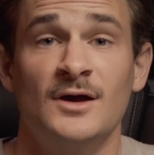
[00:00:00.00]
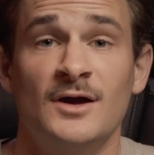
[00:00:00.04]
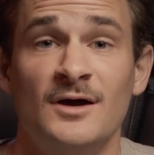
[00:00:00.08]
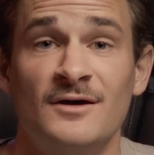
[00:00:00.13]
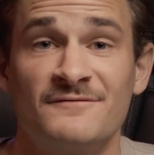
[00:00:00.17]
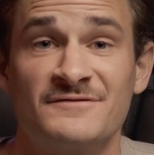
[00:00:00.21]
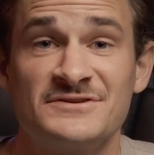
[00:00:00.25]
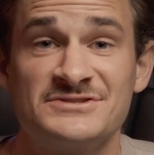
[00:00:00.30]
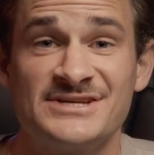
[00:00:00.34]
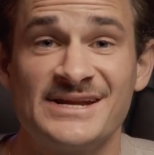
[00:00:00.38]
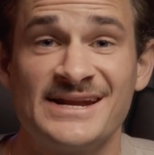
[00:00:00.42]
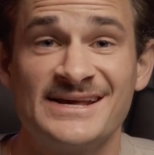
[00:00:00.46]

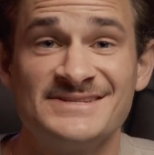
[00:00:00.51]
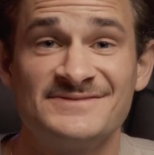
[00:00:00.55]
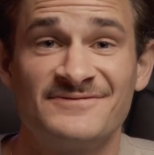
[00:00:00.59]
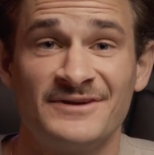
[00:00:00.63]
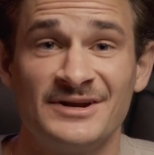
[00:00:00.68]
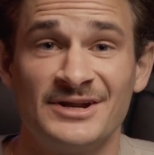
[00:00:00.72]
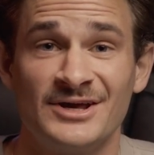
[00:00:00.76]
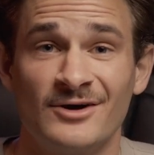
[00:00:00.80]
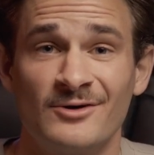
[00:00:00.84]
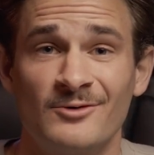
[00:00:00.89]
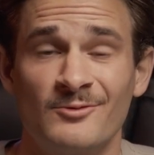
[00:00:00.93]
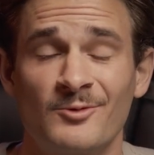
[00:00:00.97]
For today's
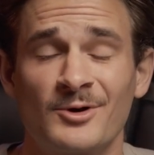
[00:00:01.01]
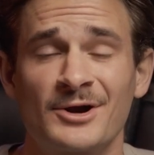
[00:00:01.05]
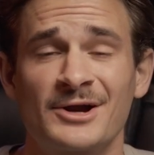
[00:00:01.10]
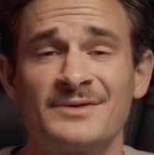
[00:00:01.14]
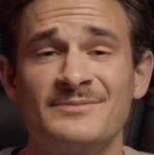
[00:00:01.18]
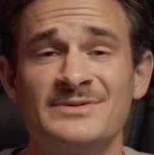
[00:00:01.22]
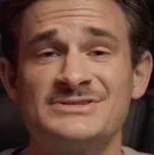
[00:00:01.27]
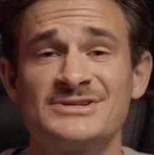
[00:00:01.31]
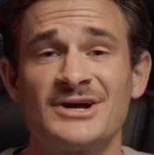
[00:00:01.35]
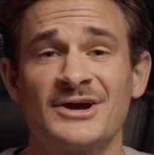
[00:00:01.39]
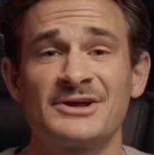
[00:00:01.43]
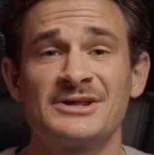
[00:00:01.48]
video, we're going to
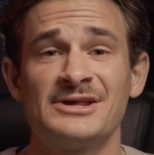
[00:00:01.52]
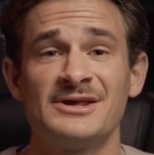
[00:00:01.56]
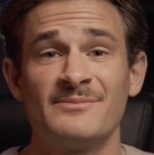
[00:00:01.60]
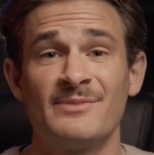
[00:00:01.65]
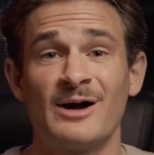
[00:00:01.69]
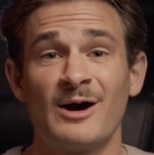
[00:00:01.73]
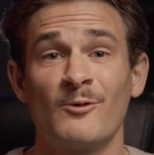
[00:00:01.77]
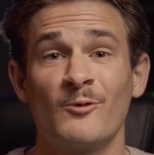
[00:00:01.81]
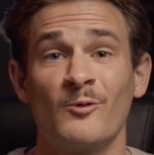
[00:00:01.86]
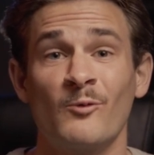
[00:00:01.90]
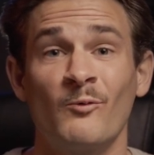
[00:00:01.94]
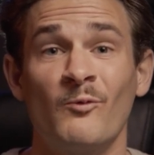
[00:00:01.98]
be talking
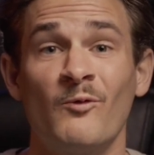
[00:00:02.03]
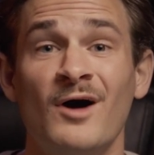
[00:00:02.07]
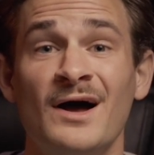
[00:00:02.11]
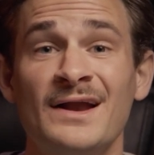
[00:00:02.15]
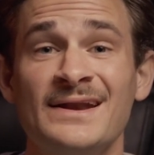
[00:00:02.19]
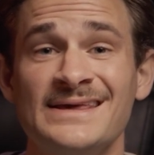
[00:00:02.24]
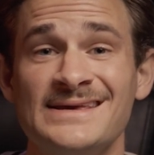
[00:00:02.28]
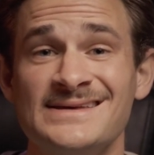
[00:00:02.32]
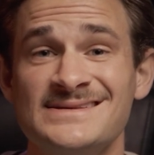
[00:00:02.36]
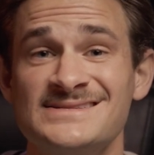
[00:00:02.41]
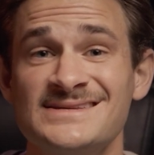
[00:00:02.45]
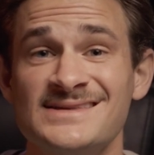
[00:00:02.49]
about one
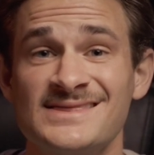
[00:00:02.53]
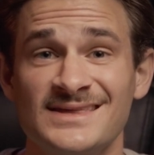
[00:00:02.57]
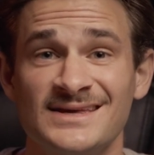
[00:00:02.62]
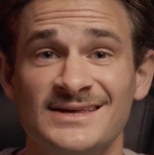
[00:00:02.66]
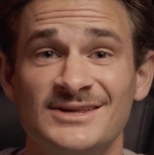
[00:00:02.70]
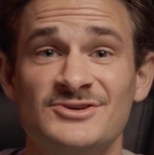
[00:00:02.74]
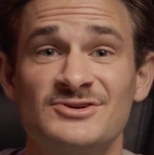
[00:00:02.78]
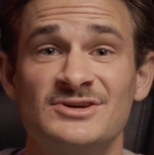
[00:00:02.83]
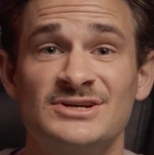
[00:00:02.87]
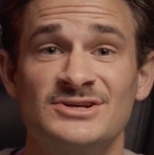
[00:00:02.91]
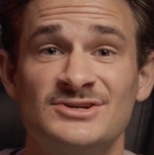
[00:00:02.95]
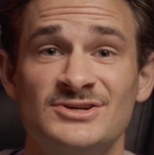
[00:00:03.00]
easy thing
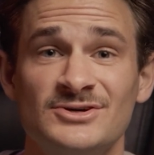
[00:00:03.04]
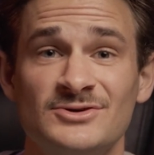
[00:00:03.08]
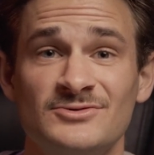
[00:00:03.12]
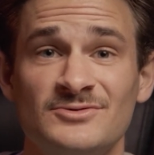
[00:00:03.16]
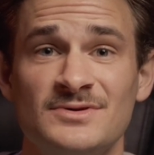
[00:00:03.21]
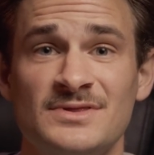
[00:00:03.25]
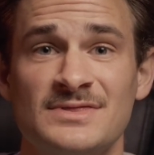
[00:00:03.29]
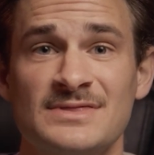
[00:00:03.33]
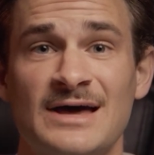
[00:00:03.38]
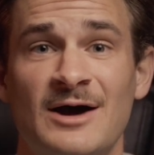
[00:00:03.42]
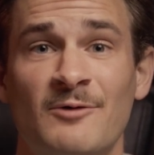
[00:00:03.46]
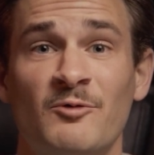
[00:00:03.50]
you can do
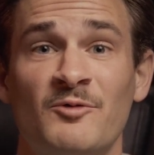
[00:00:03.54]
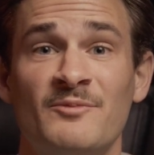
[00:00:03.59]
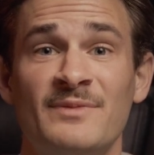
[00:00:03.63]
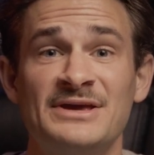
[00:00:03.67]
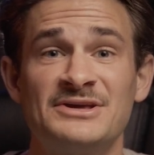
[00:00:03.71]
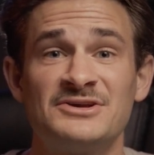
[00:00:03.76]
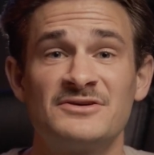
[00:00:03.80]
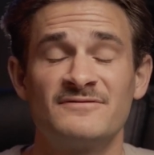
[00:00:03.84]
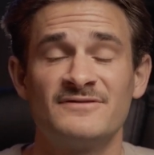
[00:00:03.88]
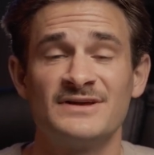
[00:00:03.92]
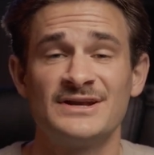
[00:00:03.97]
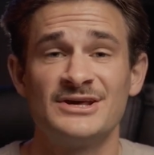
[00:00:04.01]
that will make
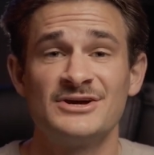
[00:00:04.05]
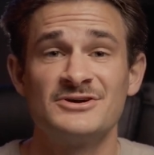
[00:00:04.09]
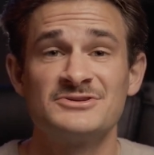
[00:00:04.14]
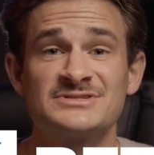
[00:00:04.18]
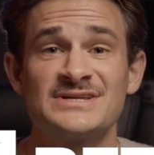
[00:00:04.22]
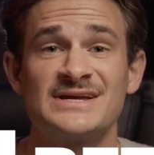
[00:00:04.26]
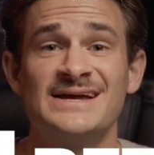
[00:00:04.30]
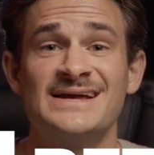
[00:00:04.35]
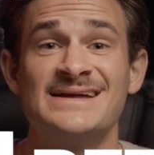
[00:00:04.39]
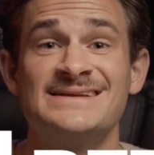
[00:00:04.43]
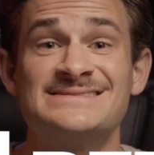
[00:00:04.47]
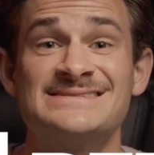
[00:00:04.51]
your videos
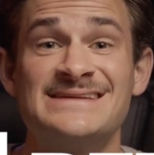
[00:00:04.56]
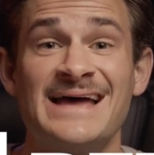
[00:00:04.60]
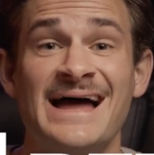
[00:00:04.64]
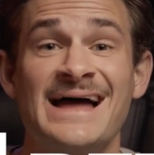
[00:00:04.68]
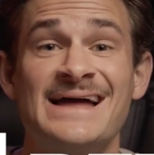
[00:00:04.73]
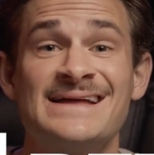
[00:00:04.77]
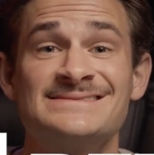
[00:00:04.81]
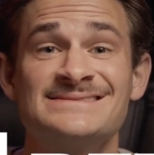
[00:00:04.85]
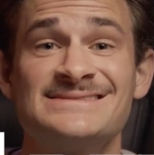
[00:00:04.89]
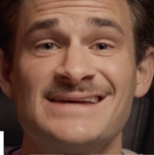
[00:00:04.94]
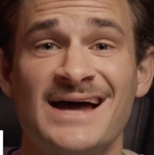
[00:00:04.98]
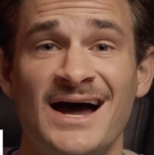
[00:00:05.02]

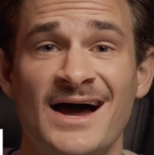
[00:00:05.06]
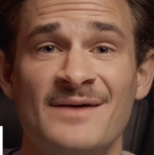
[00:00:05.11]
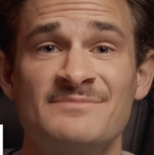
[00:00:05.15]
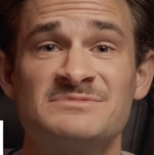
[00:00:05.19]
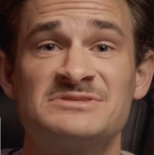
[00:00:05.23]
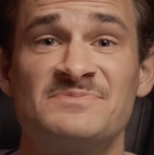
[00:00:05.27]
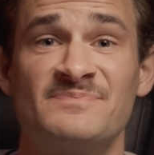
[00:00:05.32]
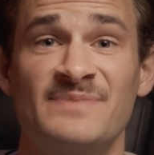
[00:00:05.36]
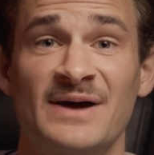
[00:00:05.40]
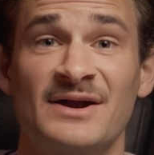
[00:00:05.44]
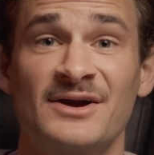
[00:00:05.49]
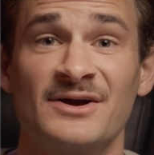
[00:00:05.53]
10 times
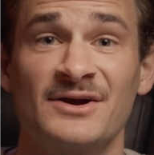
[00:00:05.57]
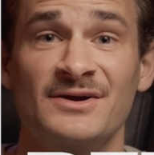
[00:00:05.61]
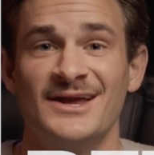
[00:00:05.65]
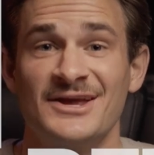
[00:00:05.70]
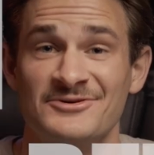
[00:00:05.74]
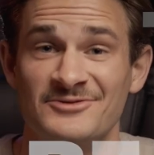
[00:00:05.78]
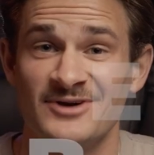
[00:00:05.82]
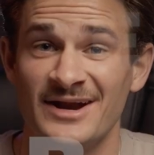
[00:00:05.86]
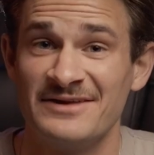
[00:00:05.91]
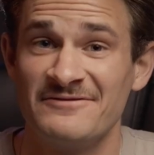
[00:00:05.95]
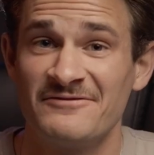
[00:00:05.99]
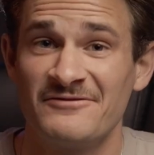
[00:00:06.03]
better.
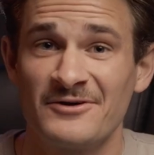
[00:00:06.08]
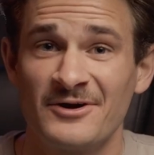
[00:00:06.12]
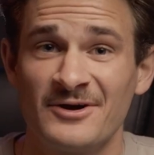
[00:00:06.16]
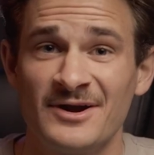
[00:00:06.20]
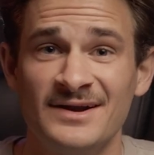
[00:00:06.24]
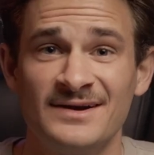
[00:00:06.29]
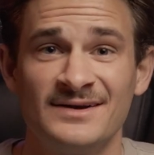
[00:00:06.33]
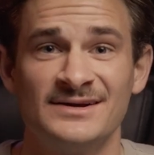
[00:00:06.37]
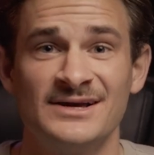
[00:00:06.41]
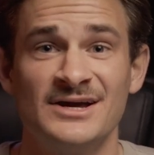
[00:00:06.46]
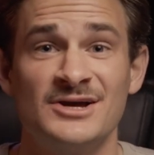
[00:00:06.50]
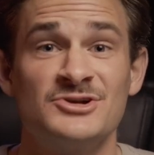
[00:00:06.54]
Ready for it?
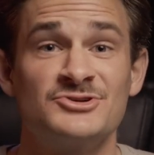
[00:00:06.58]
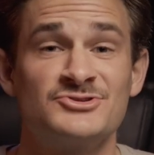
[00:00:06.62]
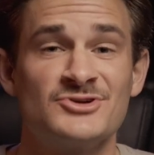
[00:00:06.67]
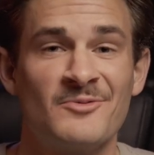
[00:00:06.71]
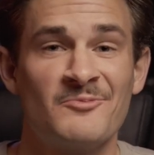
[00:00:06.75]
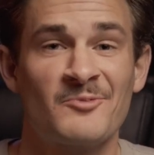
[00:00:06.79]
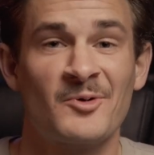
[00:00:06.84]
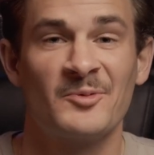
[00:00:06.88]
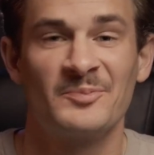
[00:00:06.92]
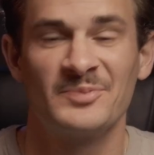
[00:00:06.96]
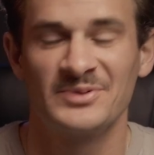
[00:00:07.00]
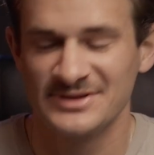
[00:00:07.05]
Drum
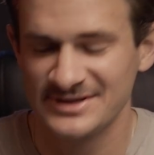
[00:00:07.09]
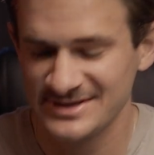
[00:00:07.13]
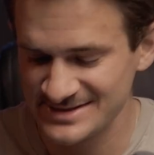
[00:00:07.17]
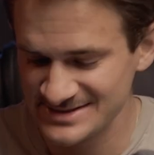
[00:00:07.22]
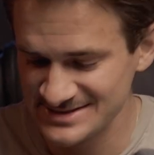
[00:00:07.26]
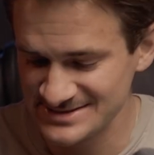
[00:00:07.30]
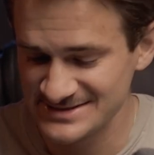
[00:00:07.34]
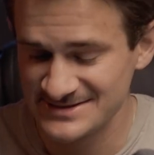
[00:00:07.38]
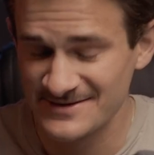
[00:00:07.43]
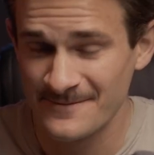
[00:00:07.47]
roll please.